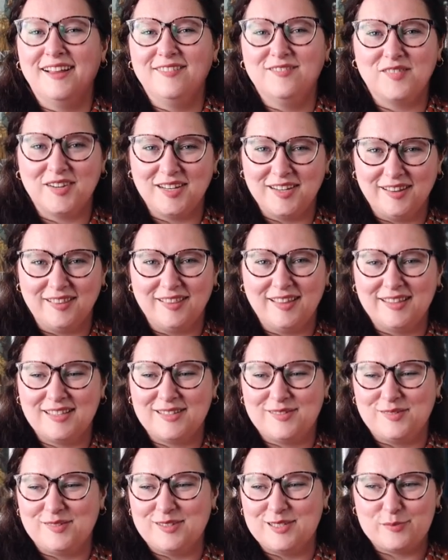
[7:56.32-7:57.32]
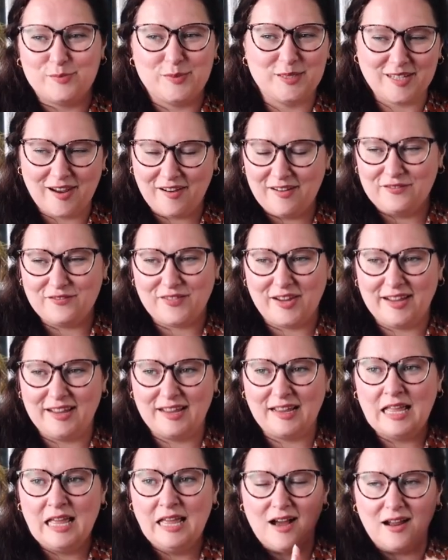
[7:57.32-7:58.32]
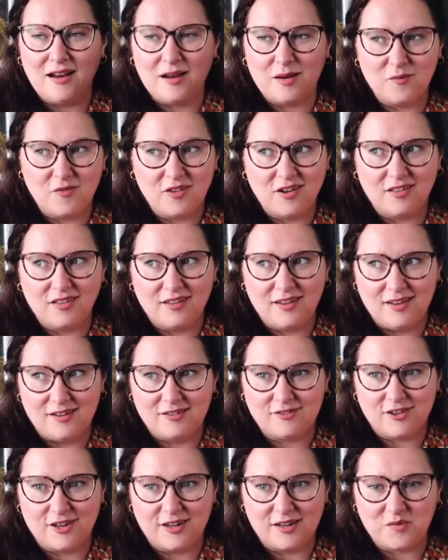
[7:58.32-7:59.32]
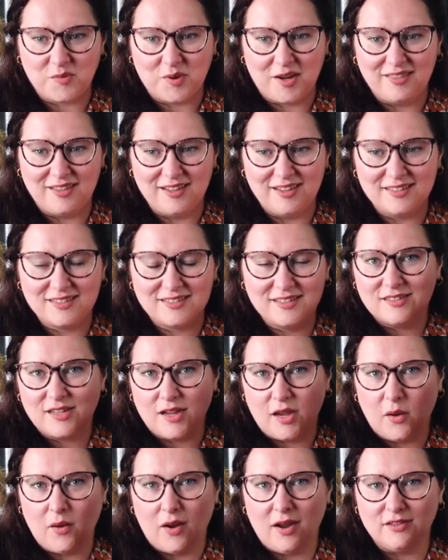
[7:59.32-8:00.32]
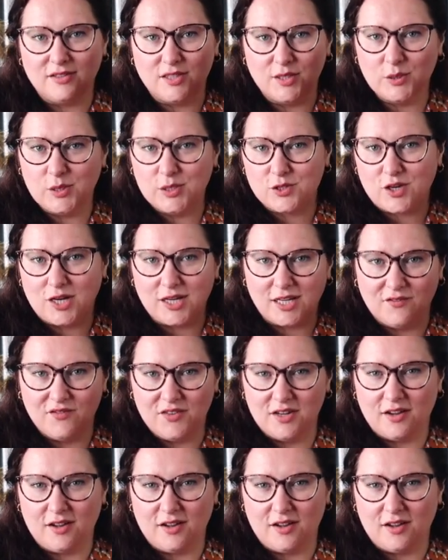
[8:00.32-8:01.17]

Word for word: and reading this would just be terrifying. And I'm really intrigued by this. So I do want to try give it